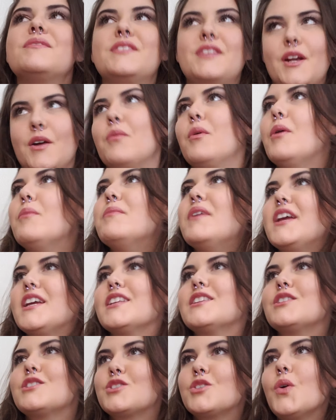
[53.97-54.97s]
what
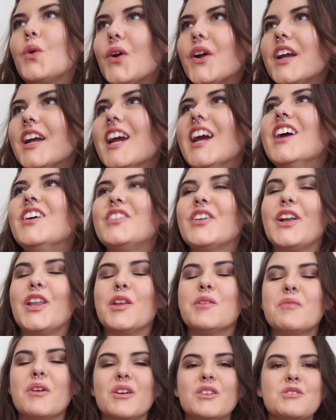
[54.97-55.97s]
make the story for
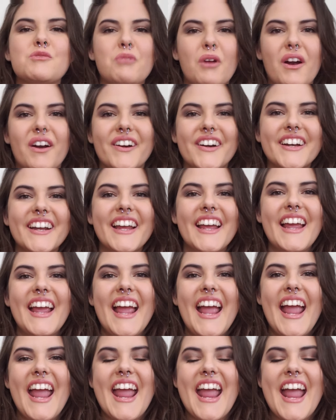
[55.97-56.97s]
the most part,
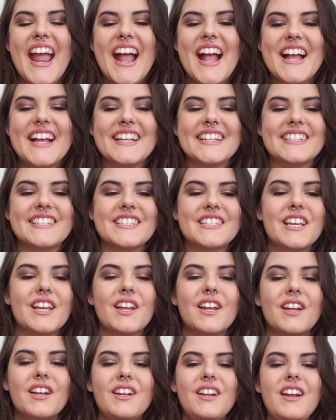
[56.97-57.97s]
and
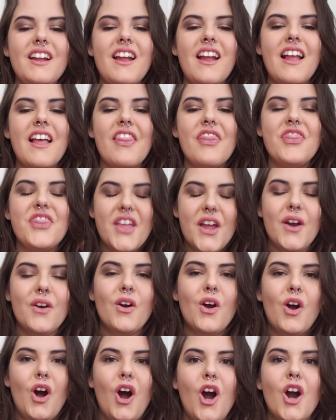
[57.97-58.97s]

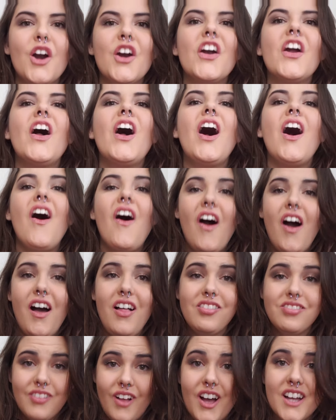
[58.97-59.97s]
there are a
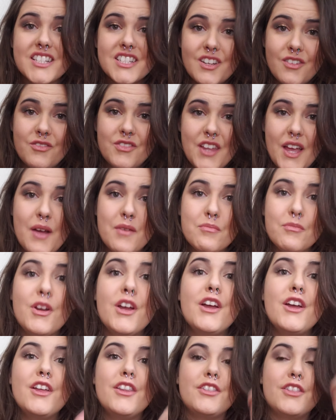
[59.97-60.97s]
lot of them.
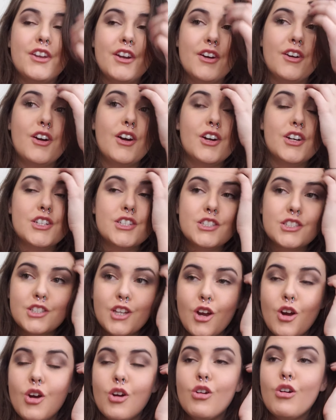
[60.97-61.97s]
There are
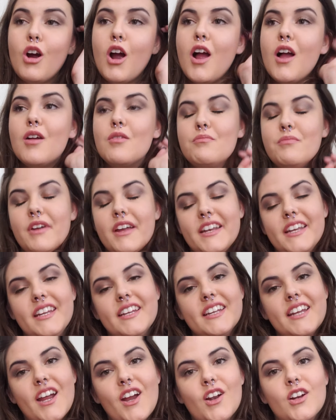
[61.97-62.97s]
so many
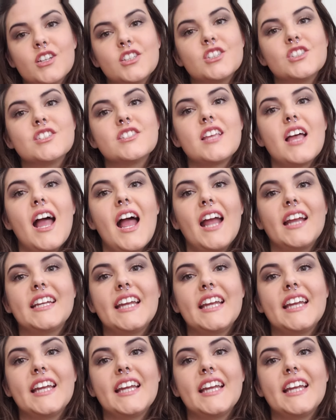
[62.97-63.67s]
characters that I